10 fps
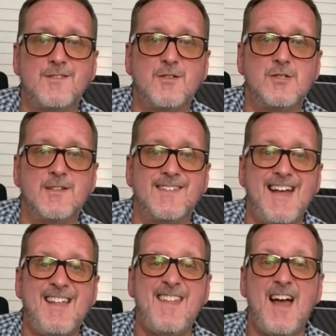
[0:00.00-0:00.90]
such as
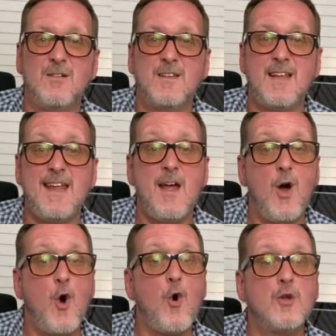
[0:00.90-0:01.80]
the elderly
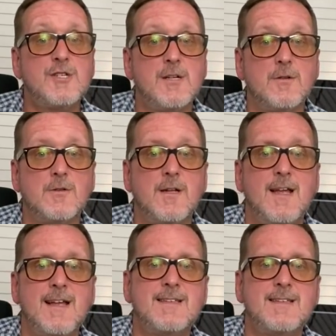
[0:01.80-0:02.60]
or children,